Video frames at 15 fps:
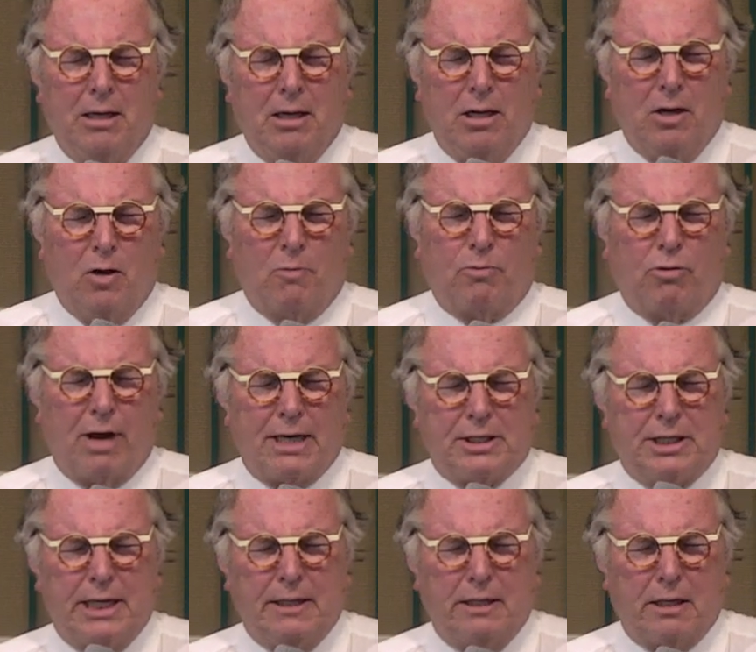
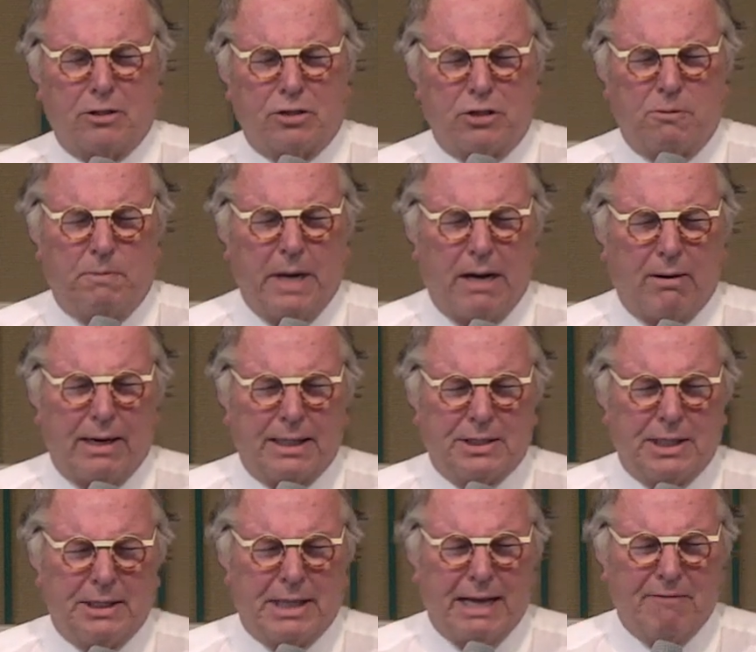oppressing their
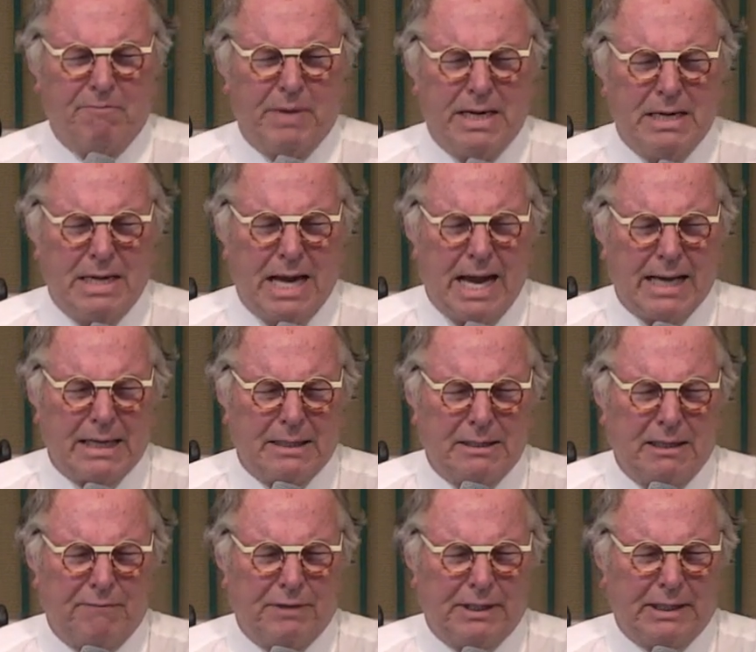spirits, and they've been
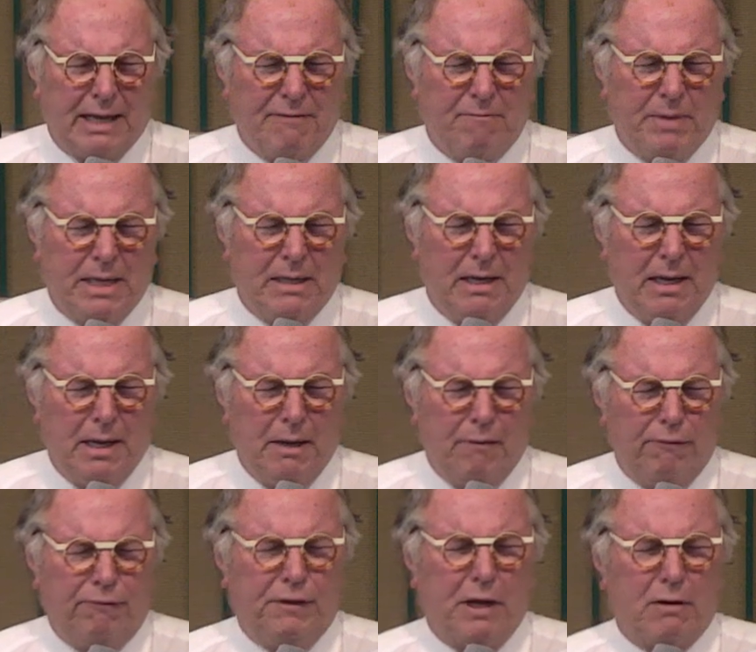negative and they've been
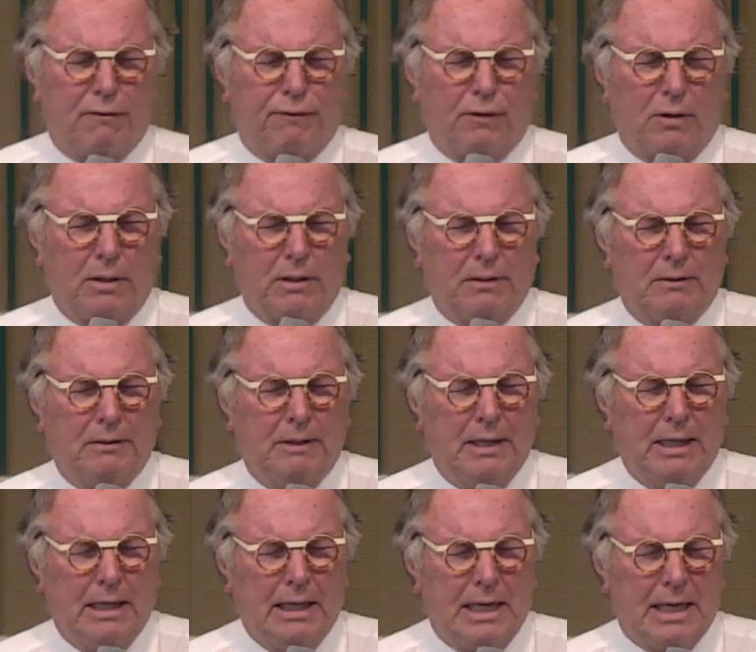fearful
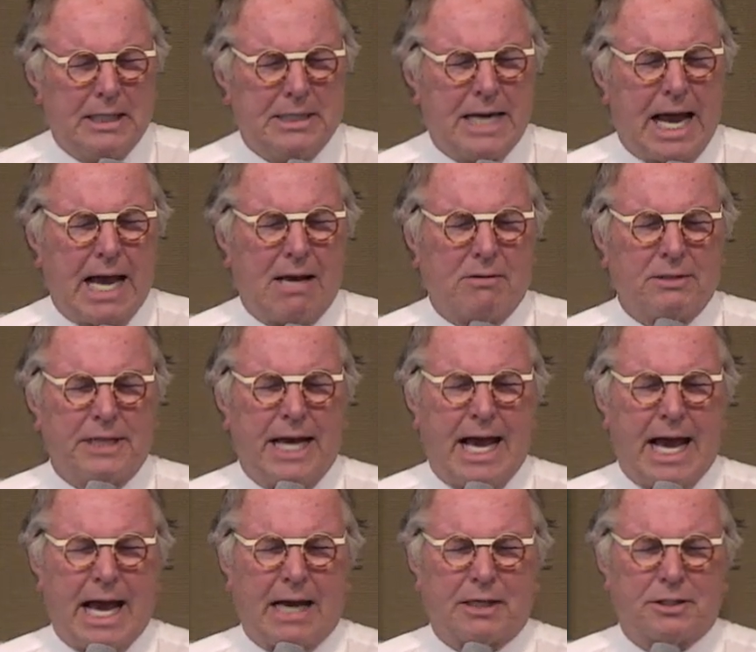and
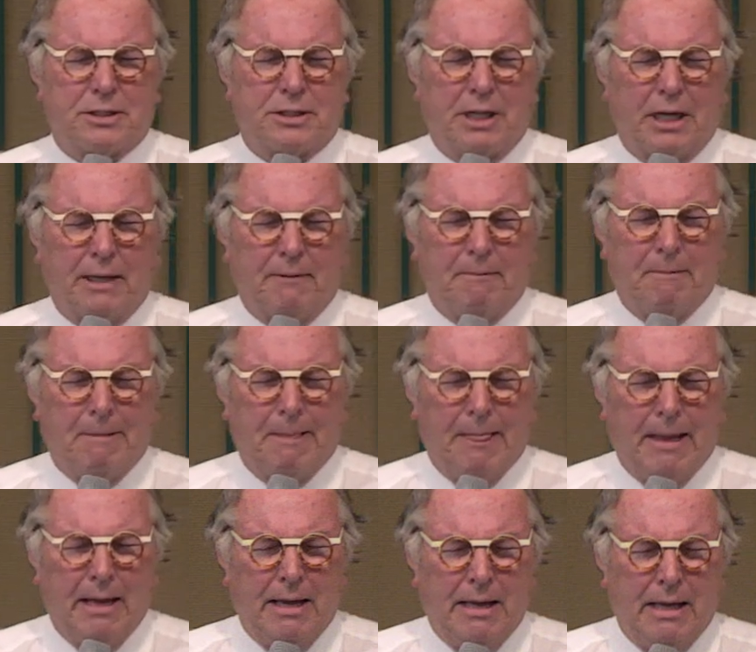downcast.
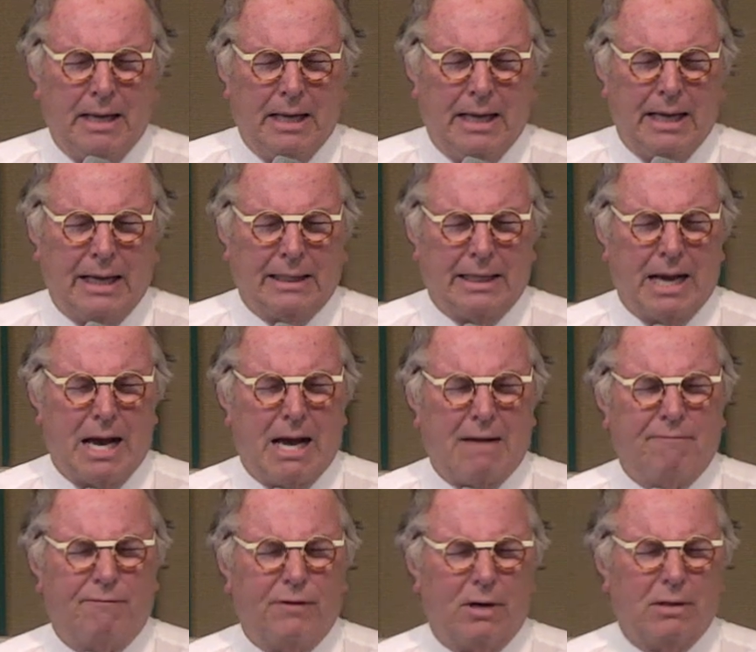And
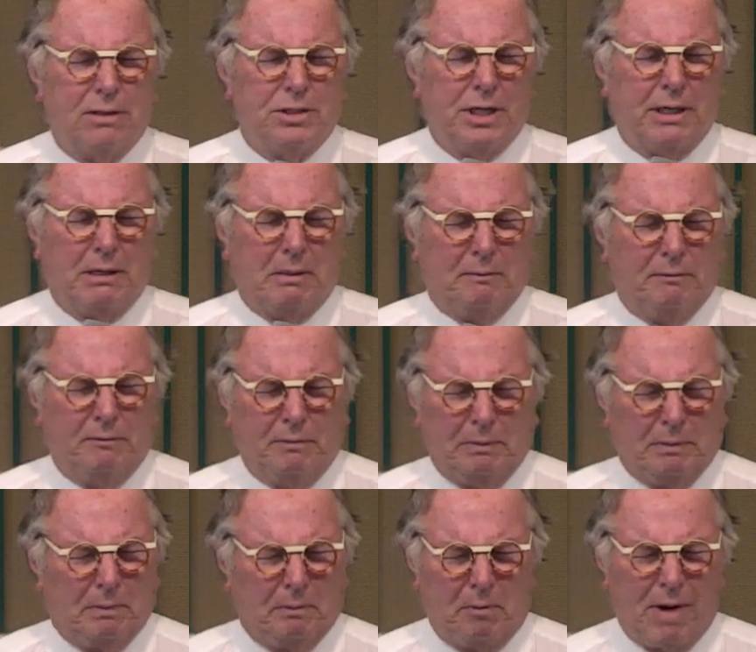God verging
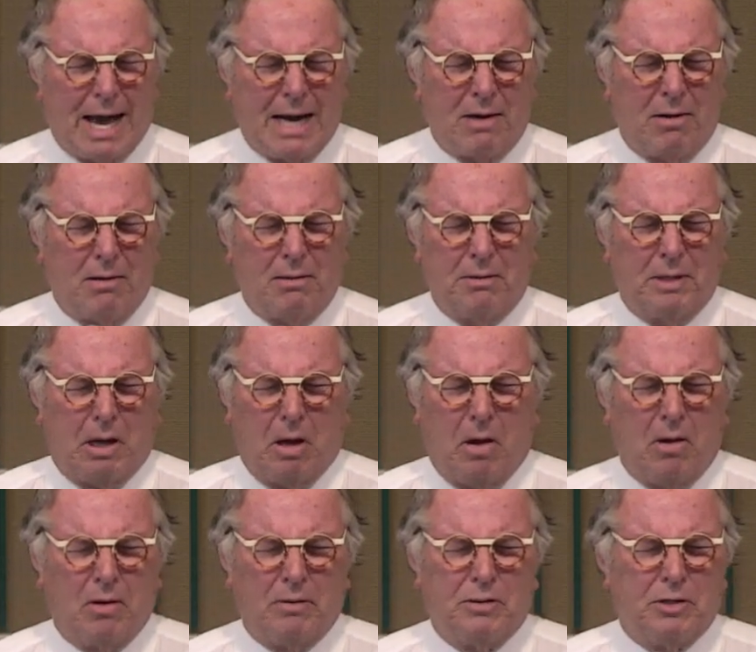right on,
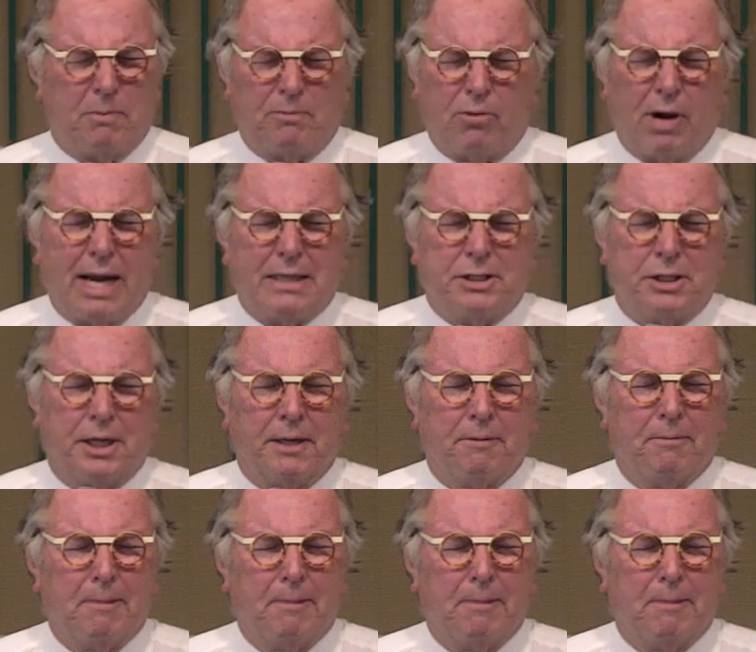on depression.